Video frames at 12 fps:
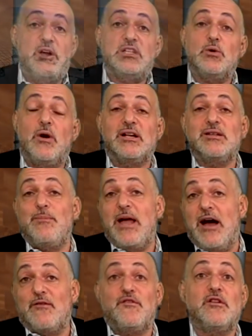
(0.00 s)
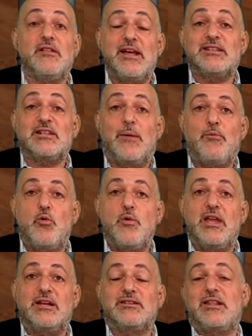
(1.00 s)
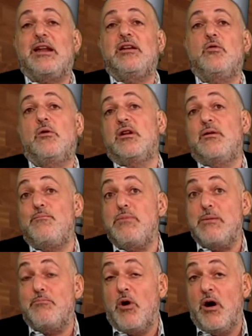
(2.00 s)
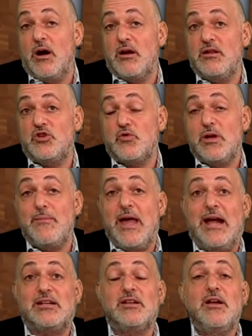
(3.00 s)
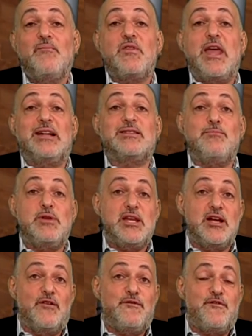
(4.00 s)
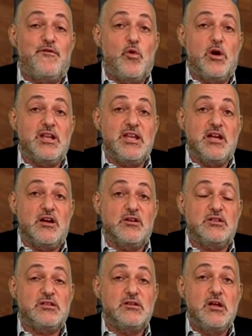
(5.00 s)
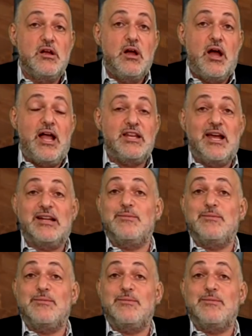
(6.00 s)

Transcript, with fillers: talked about for the last couple weeks that in order to be part of the DREAM Act, you had to be here for four years and you had to